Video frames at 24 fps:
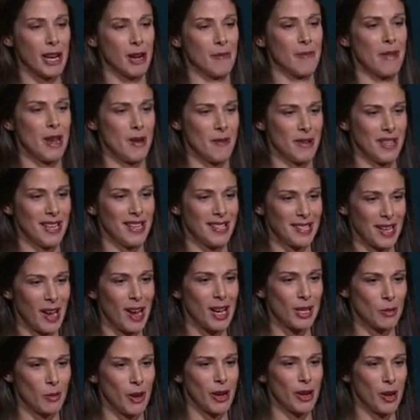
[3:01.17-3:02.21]
at me with his
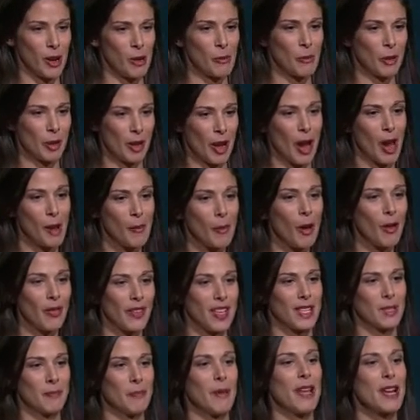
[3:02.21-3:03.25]
eyes wide open. I'm on
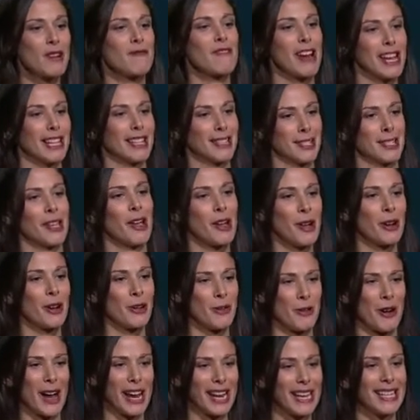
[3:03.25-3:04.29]
this big red
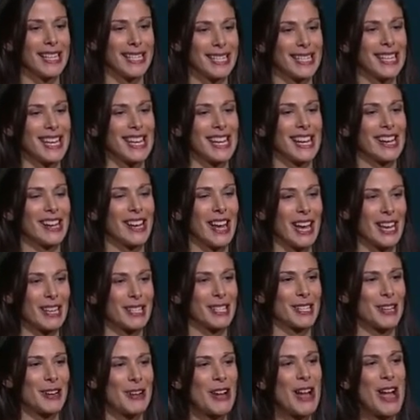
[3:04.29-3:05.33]
circle I can see, okay,
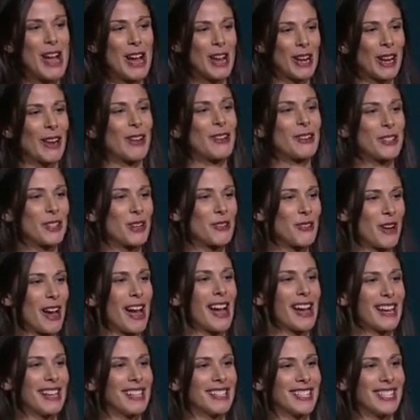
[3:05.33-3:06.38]
so close your
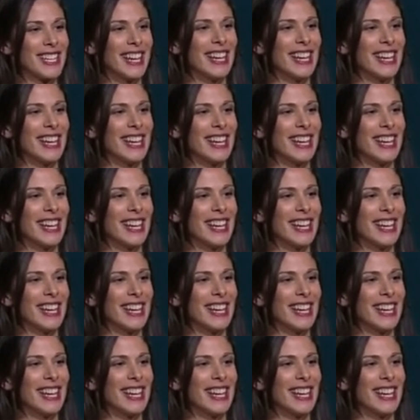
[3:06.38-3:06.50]
eyes.